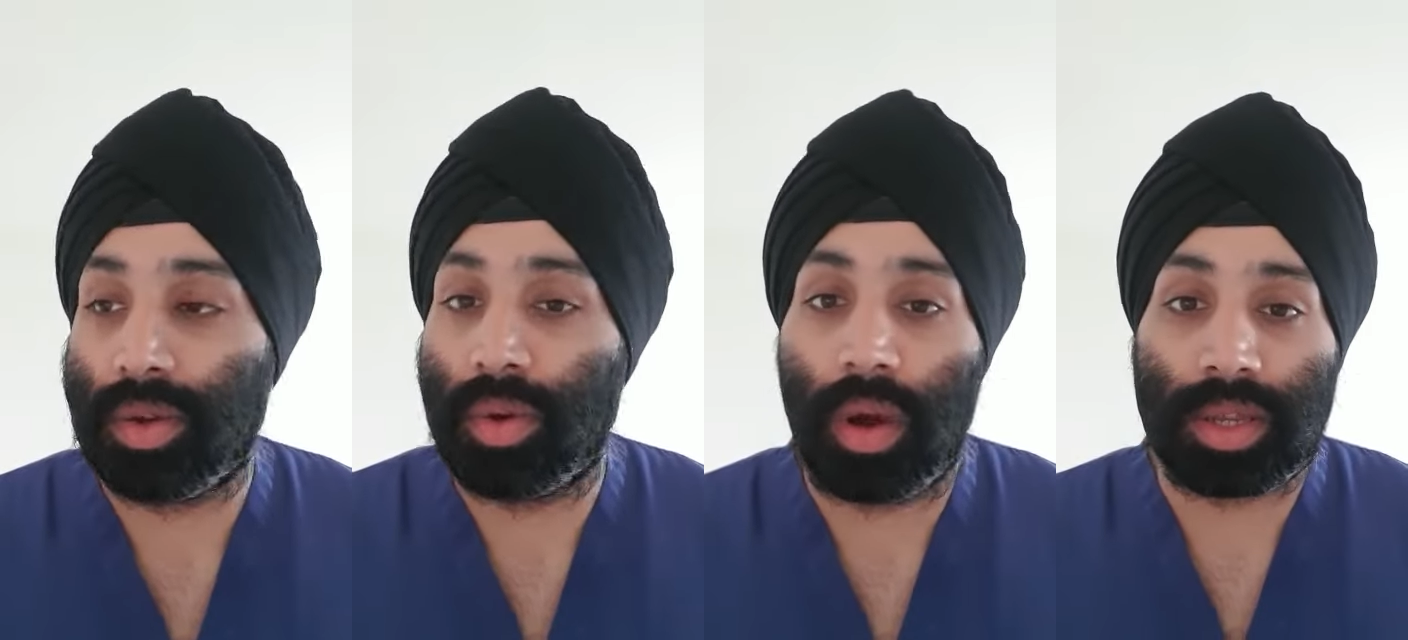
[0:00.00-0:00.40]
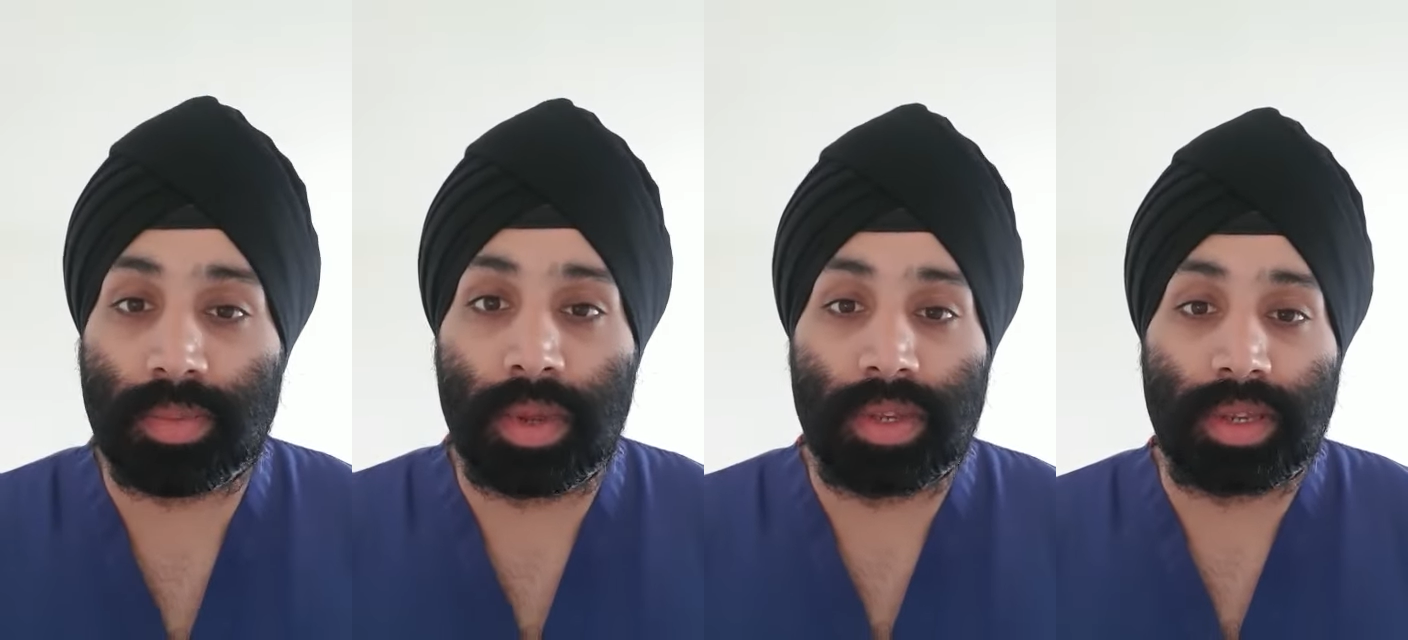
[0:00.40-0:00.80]
who
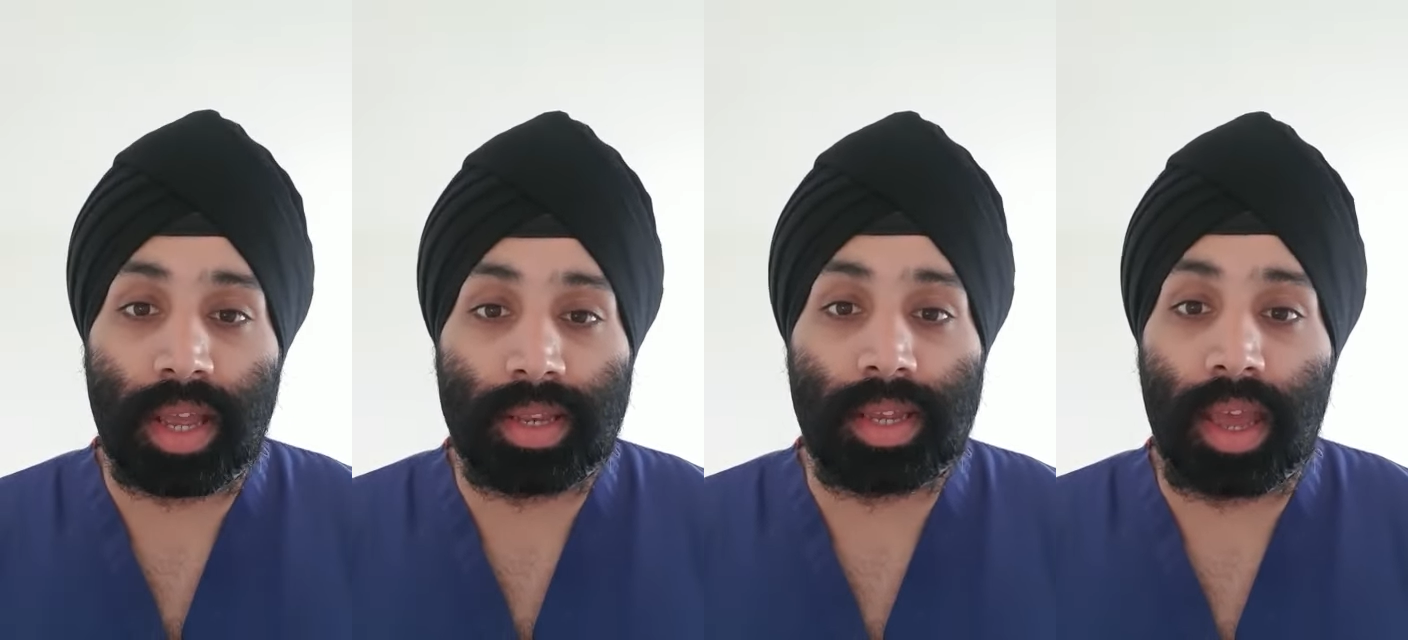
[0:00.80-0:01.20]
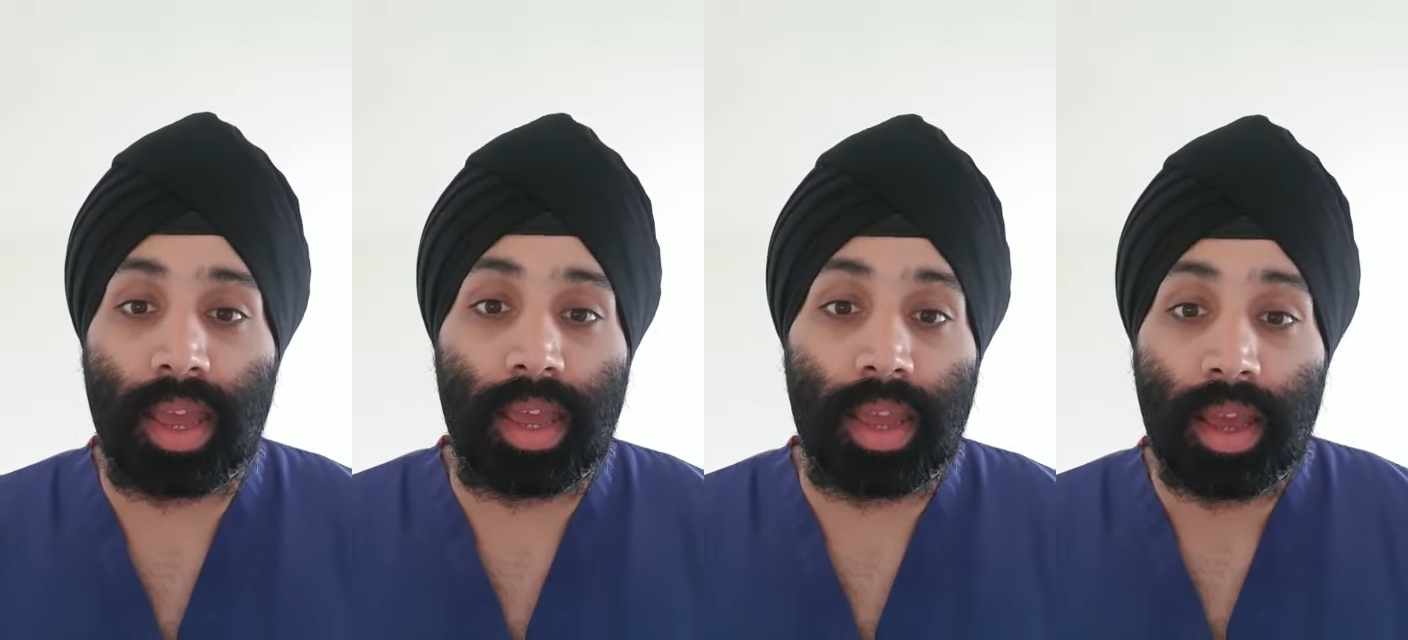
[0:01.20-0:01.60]
asked me to send
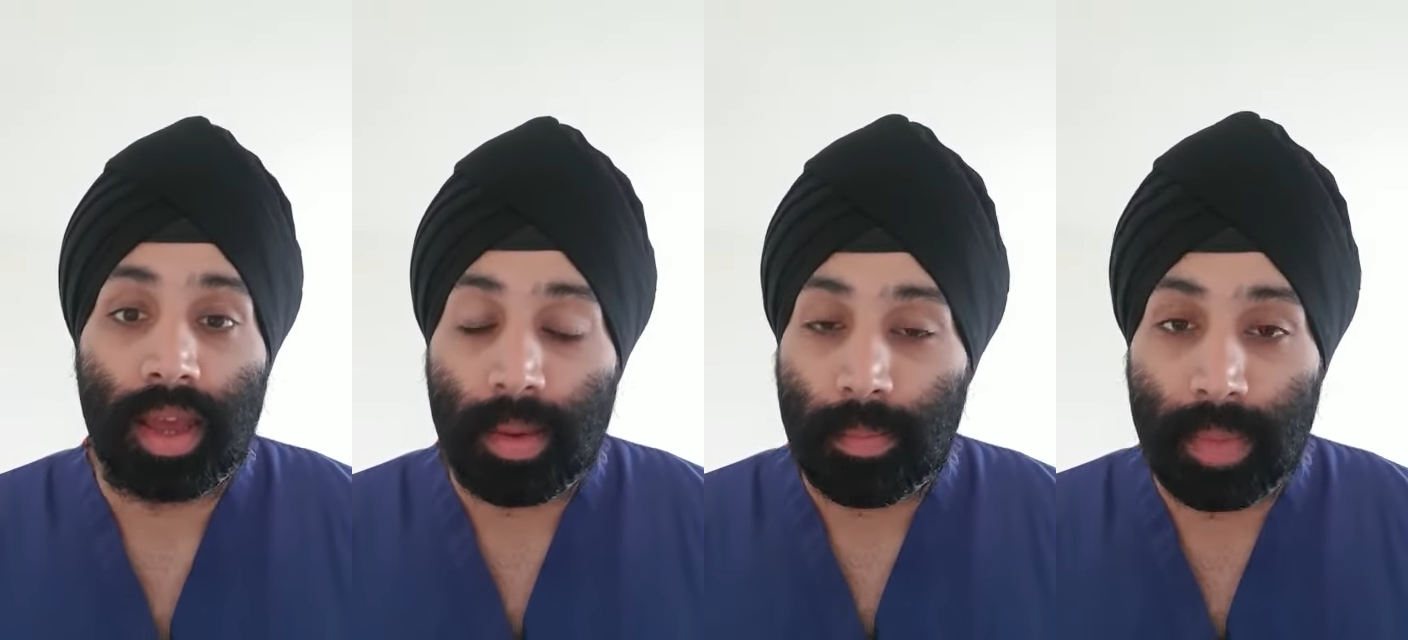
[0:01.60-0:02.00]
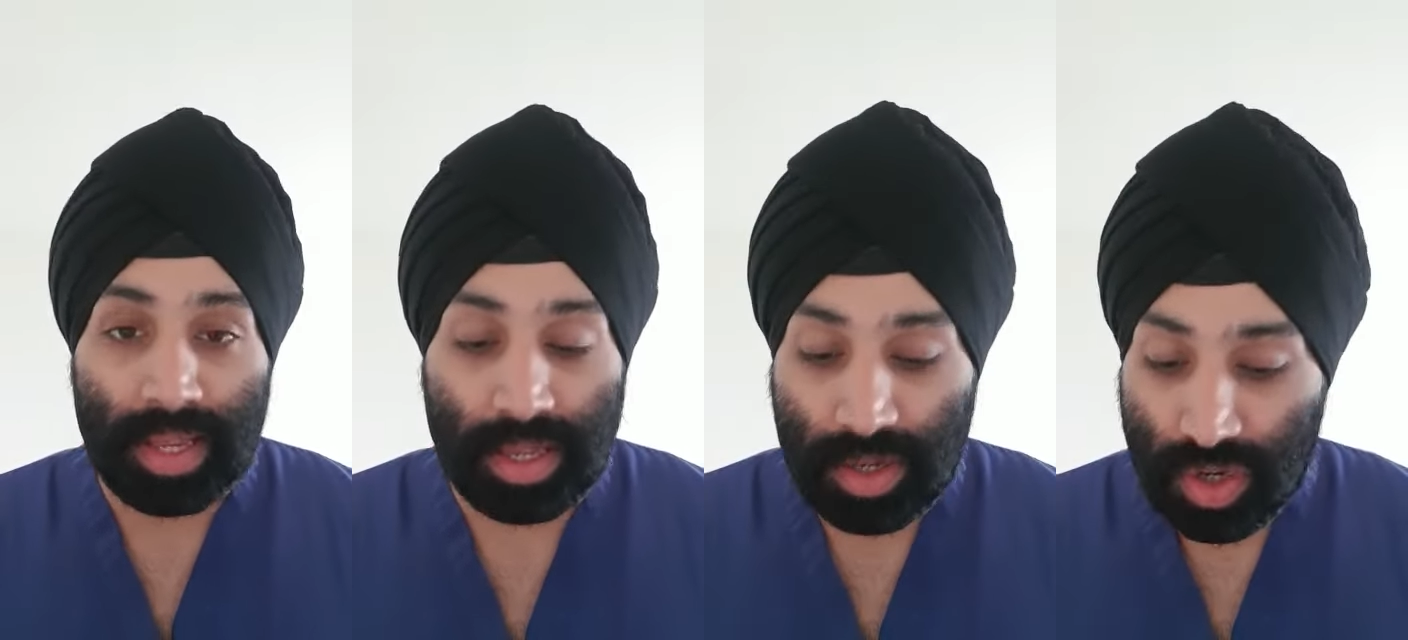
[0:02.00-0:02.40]
a
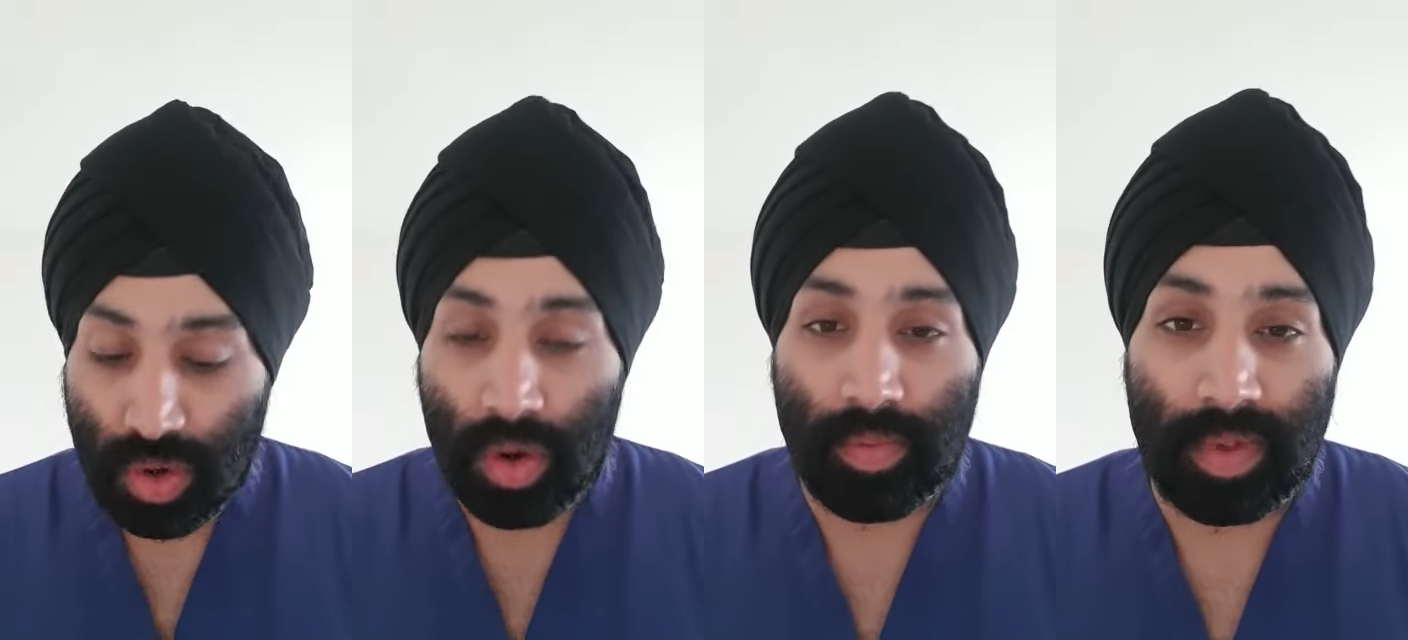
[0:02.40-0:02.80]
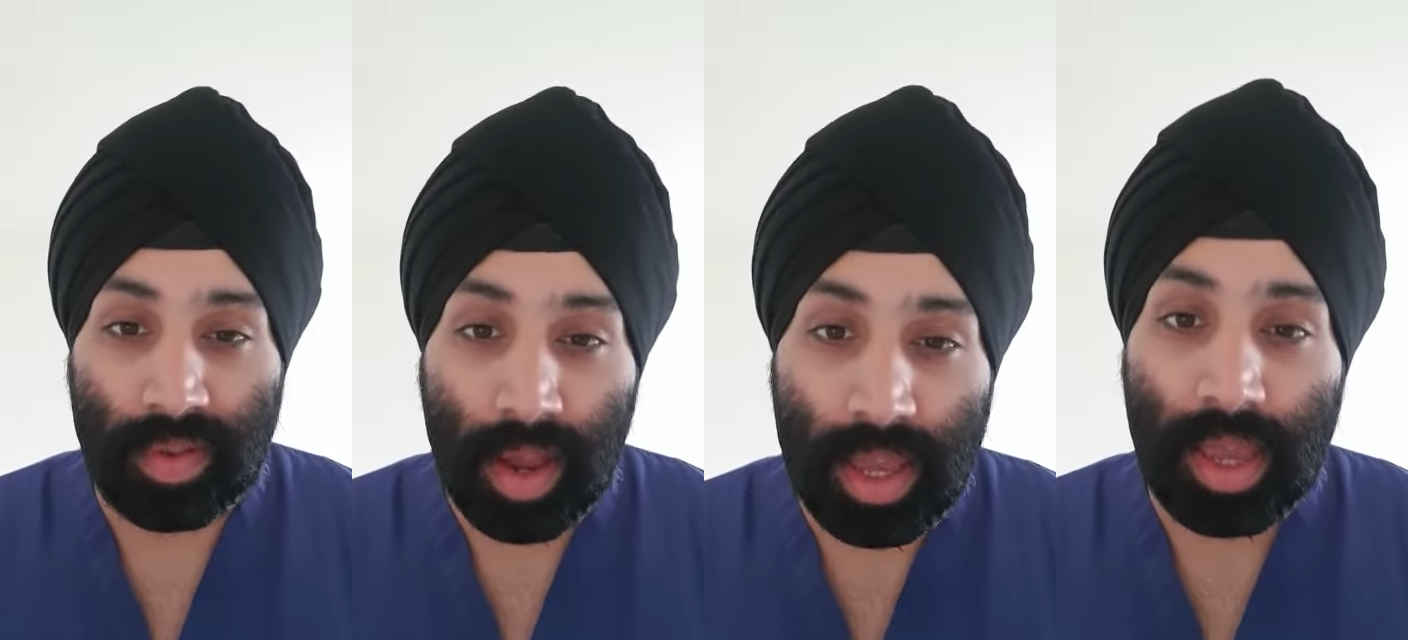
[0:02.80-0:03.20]
message on
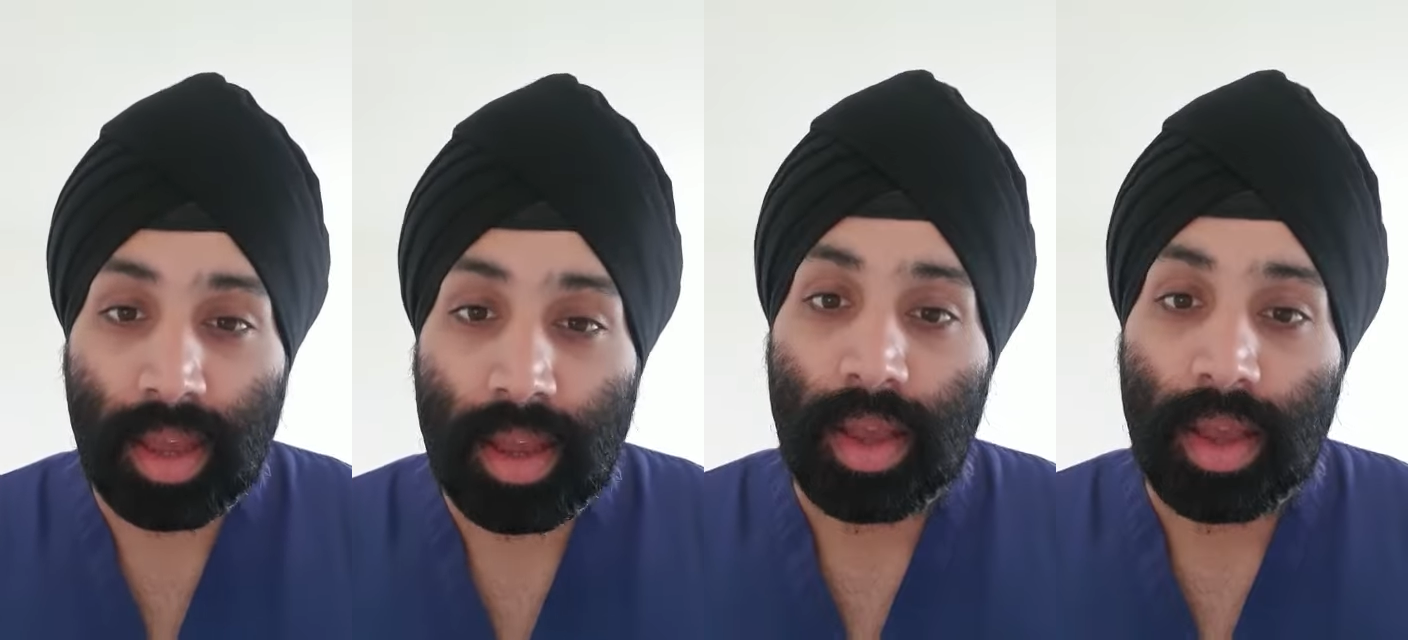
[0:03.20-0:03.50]
Vaisakhi,